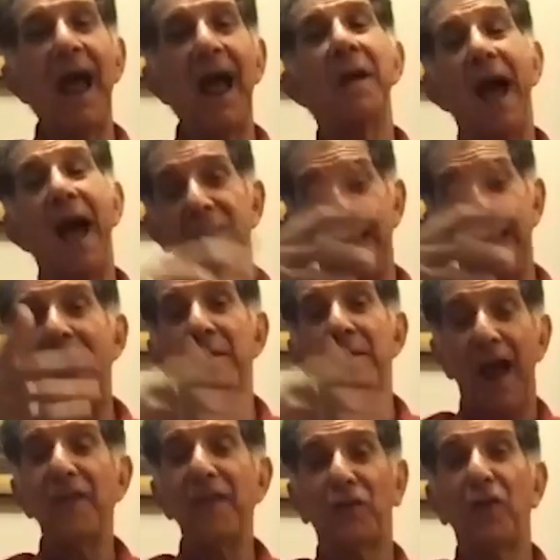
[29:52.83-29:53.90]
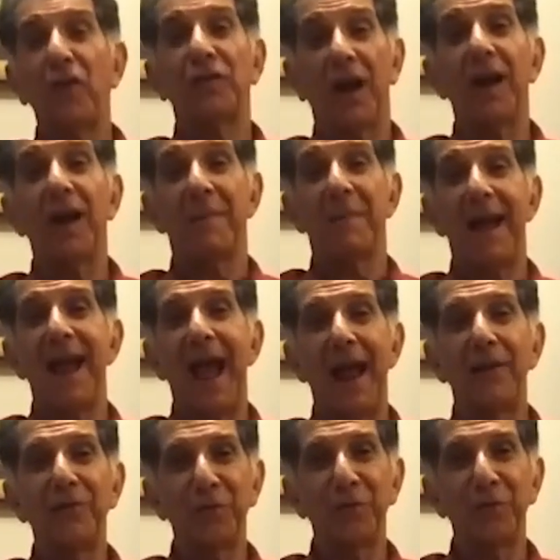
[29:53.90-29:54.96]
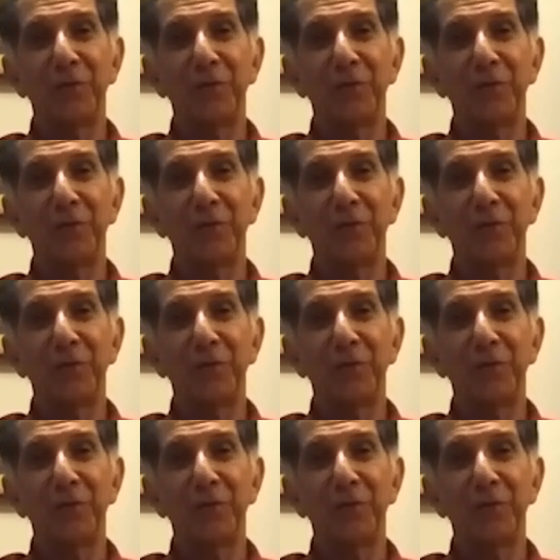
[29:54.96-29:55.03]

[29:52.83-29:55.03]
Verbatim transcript: I, I, I, should turn my hand to